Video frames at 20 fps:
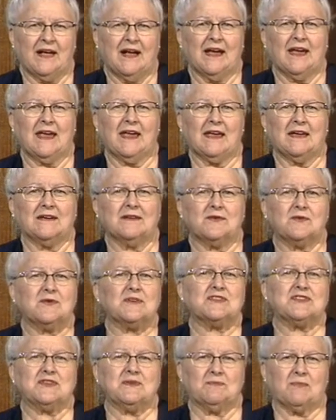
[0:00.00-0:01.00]
in
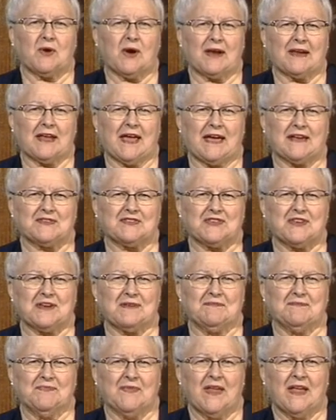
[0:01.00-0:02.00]
Christian broadcasting.
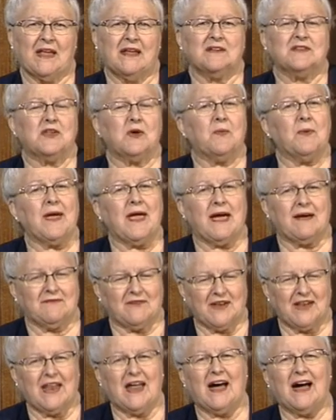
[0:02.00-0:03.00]
So we have a
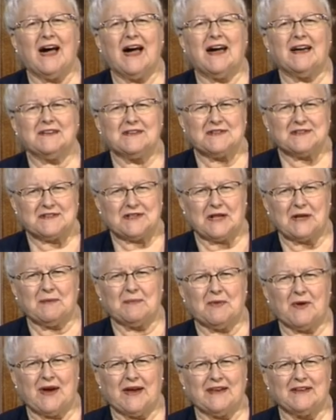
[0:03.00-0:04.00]
lot to
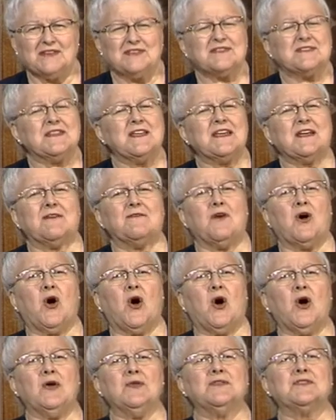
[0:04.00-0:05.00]
celebrate. Just think of
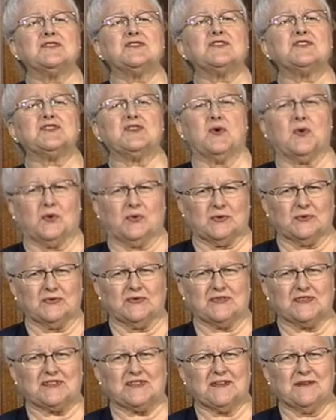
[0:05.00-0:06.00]
all the
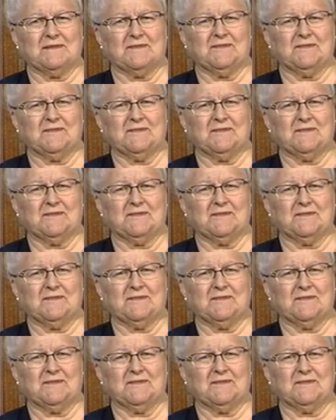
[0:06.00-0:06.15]
souls,